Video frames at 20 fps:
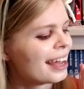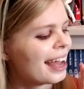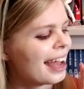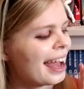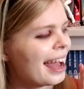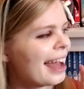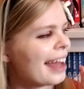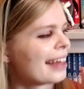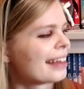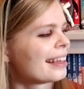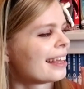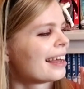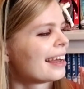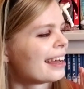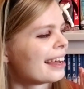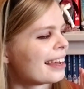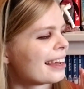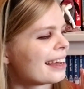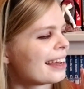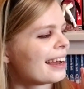And
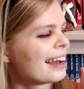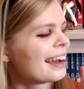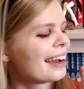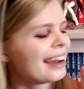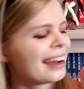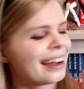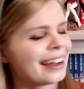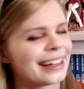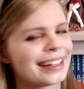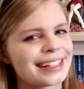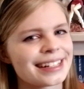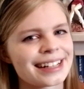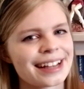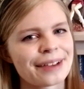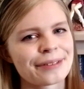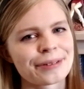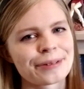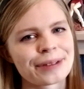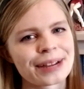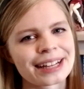like, I just have
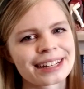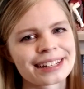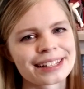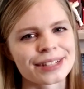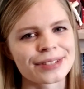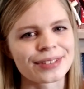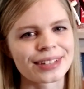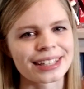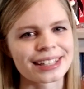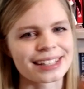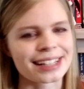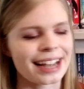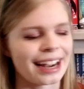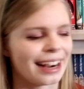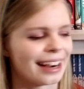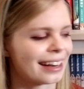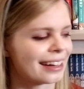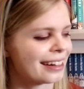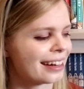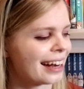a weakness for this
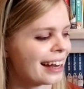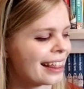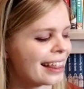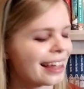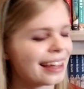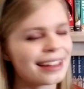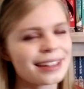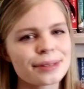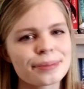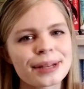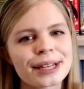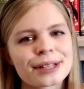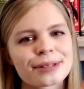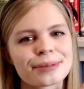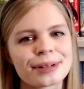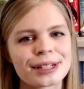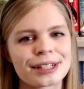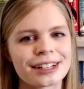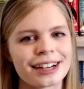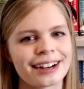character. I think it's because we
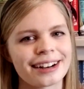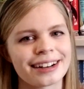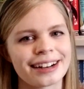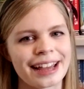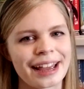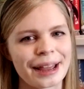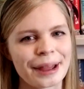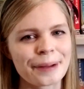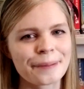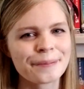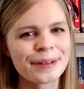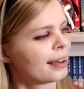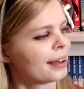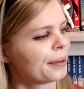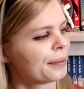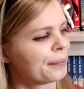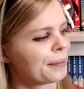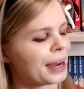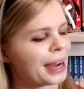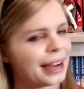share a name.
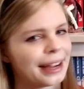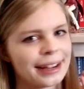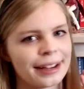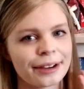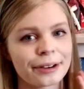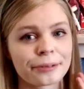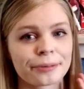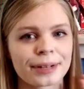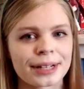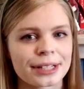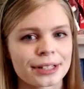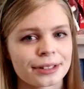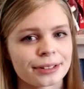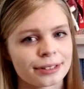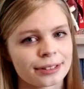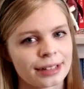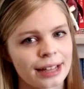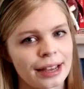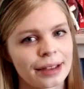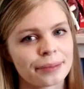My original
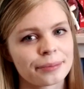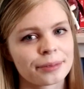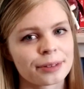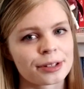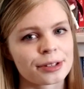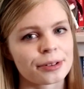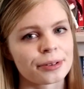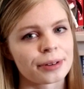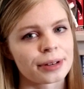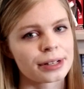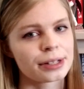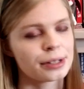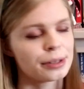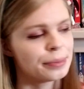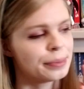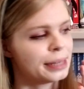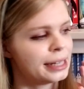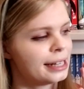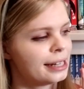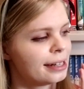name was going to
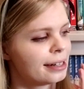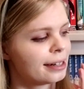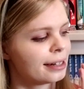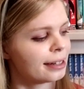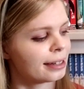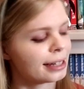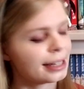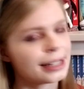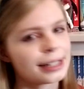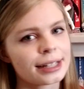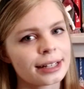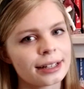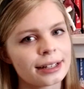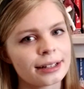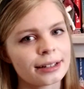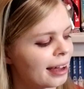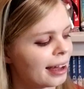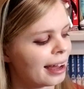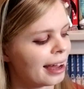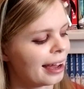be
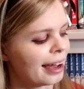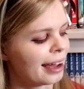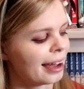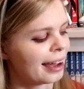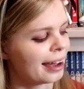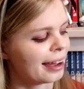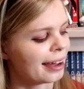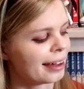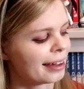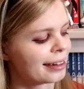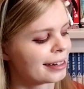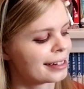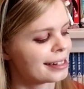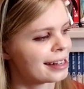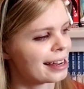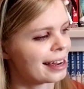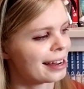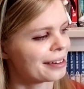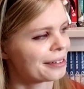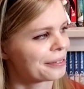Alicia, and
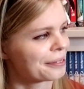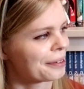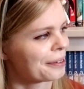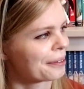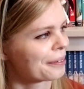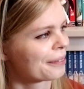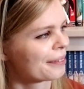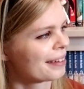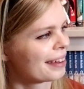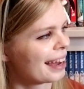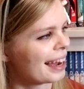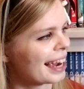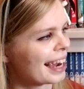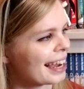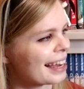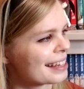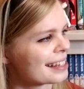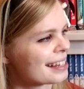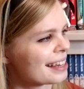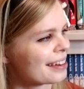I don't know. I
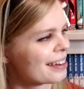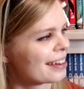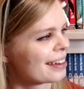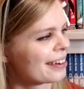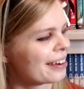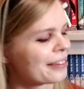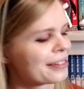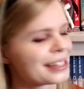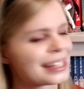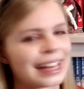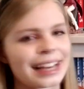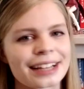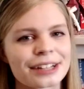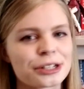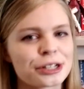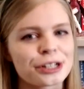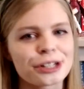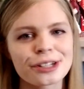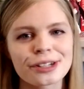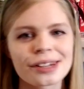guess I was like,
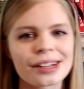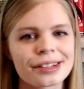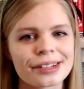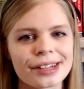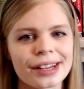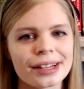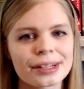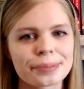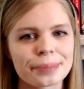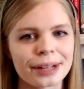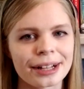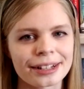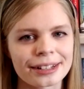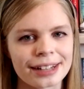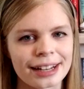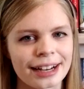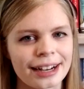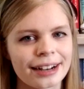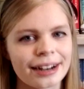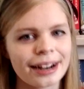she has blonde
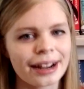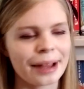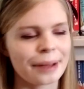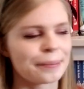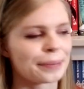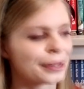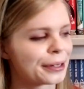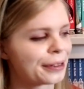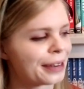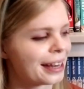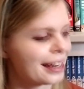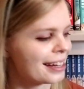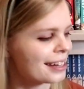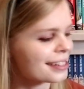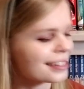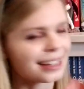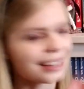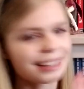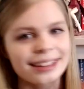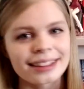hair and blue
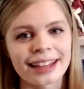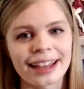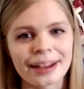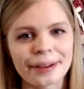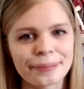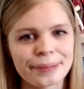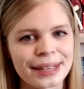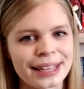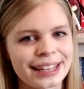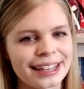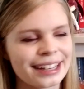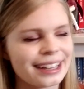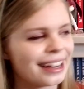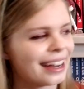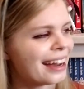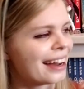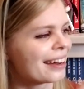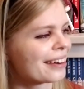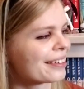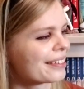eyes like me.
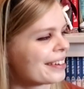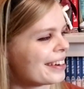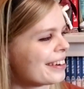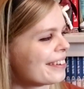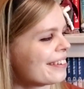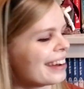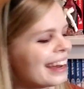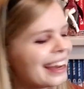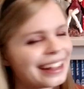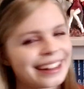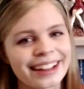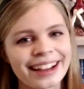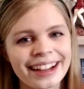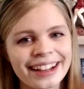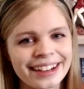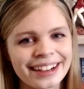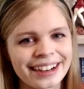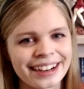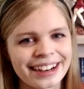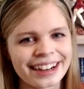I don't know. I like
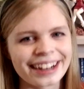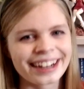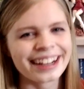her.